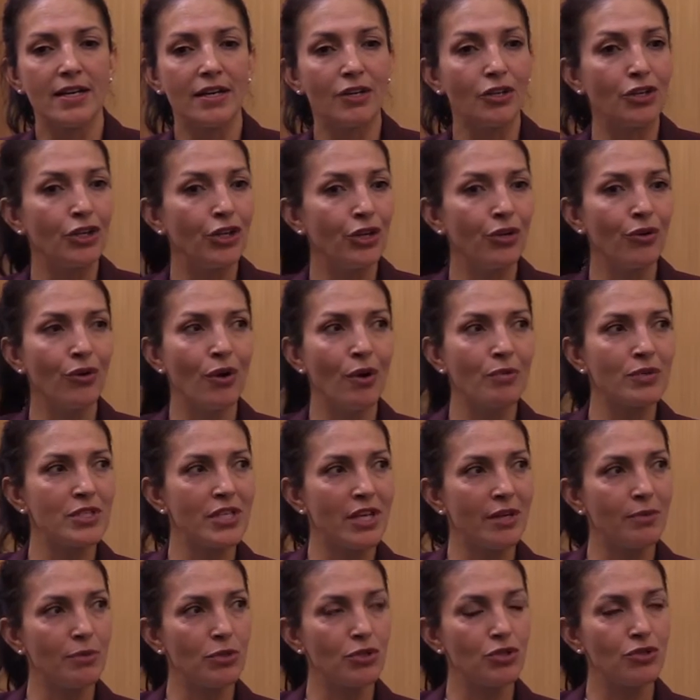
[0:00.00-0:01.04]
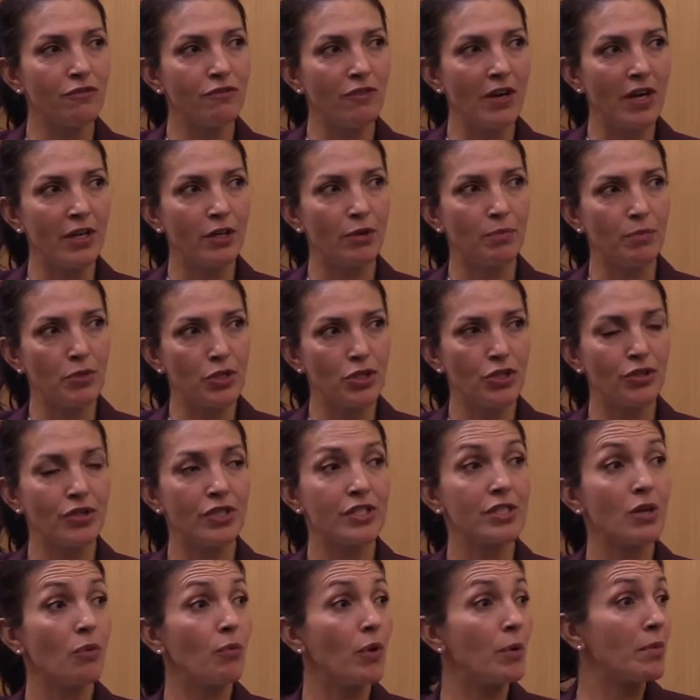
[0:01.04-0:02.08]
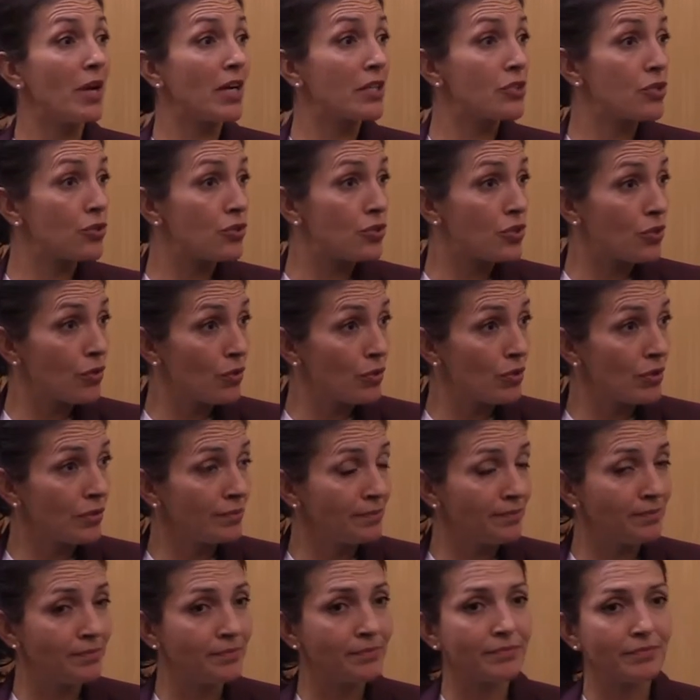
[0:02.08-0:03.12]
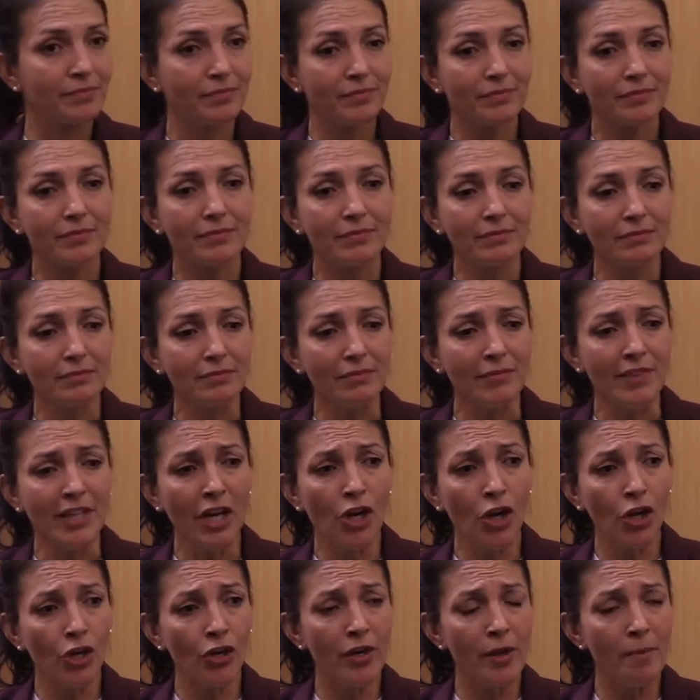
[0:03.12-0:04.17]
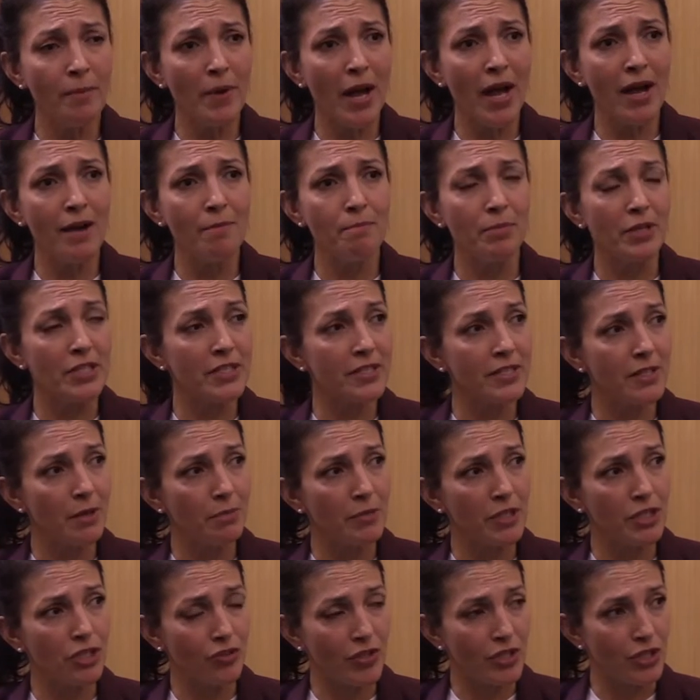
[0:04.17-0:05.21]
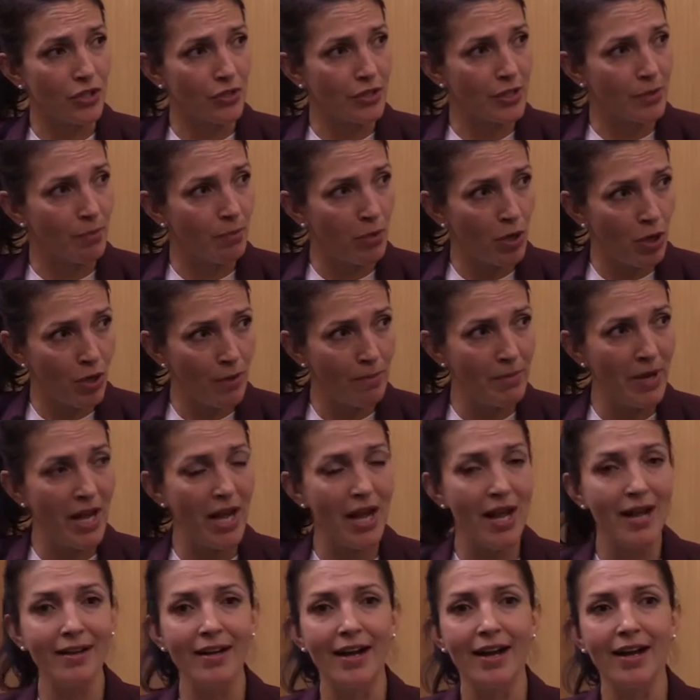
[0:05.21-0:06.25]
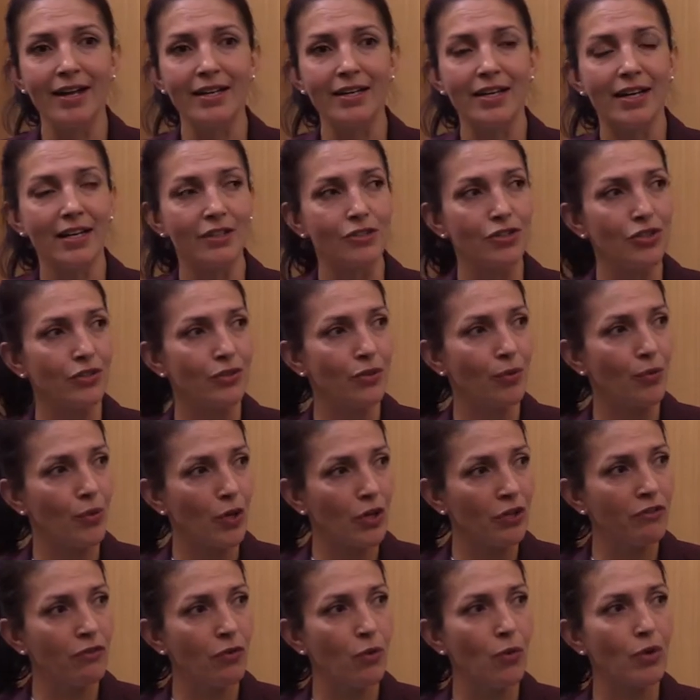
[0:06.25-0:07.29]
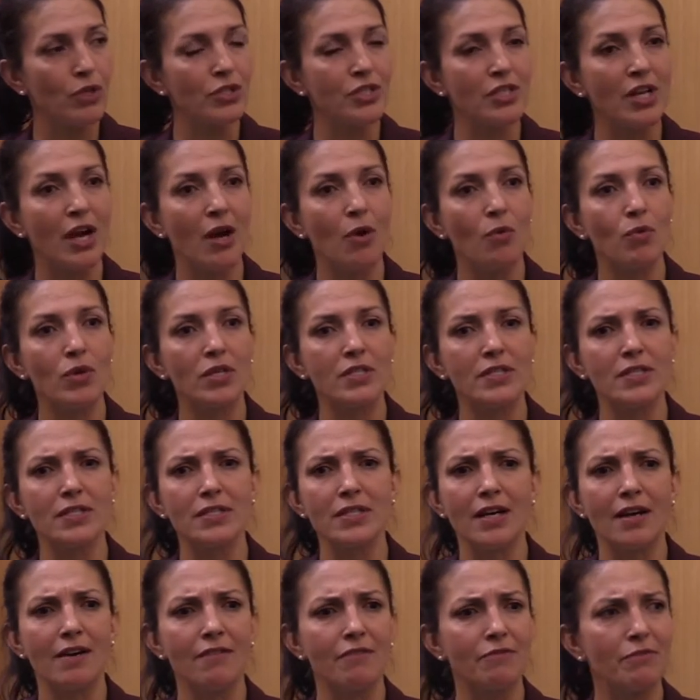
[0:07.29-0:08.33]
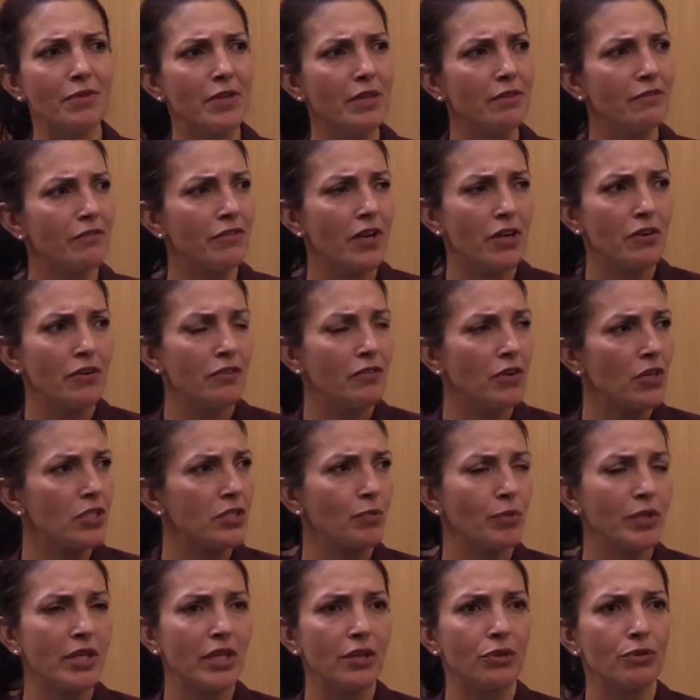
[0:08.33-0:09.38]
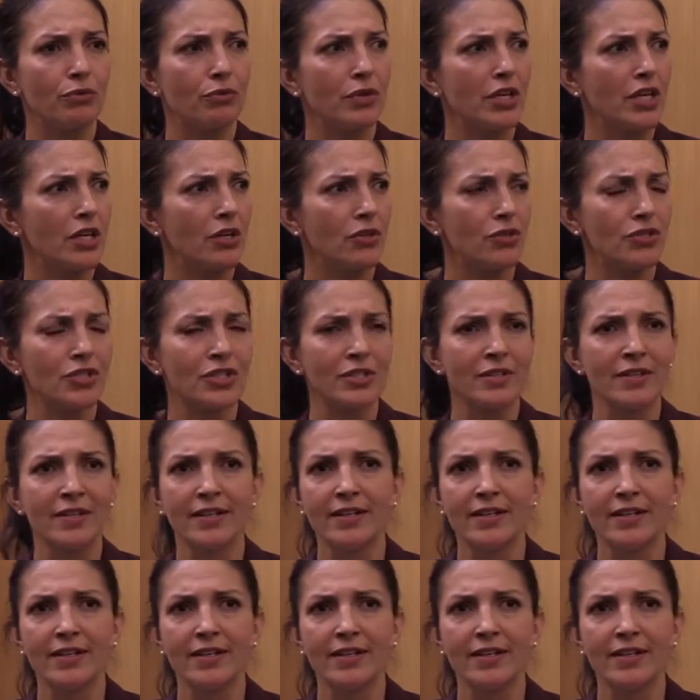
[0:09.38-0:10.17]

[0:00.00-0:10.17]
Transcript: you know, I was able to find opportunities. I went back to school, earned a business administration diploma. I entered the workforce. I was being very, very, within 3 years,